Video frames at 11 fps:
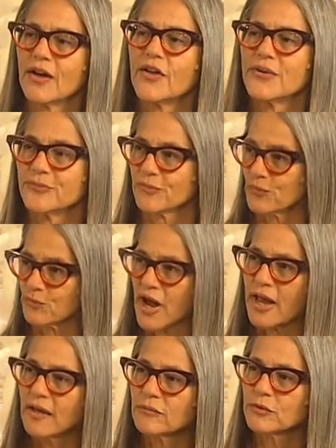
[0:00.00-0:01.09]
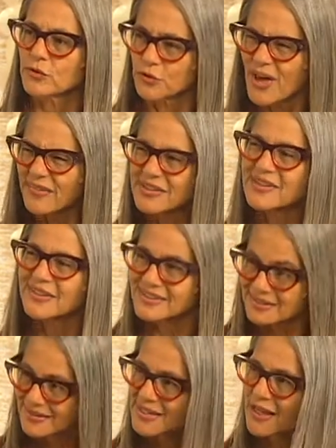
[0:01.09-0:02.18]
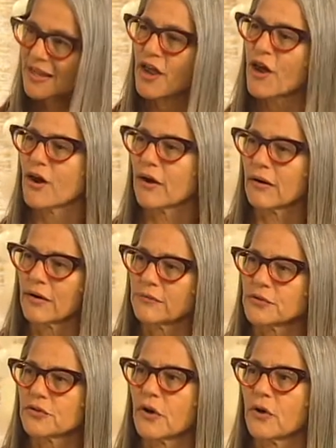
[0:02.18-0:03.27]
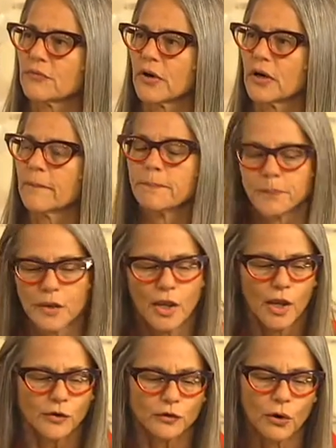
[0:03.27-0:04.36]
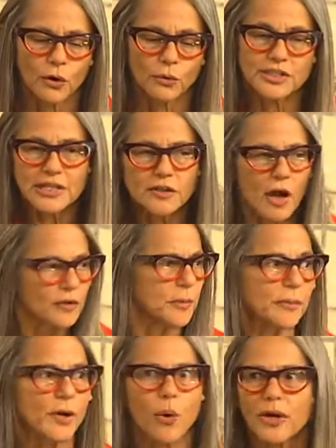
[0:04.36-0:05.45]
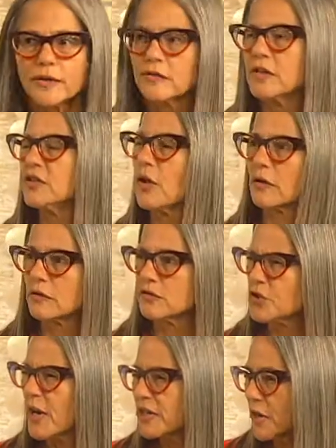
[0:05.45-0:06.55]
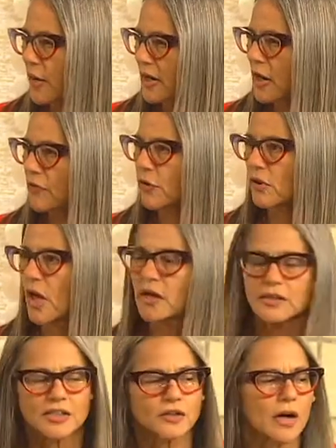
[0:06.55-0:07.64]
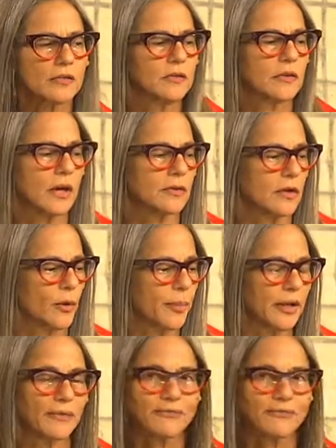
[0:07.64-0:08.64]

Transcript: love myself. Right? So you have to take care of yourself, right? Okay. So detox, people go, what is detox? It's trending right now. There are a lot of detoxes out there, but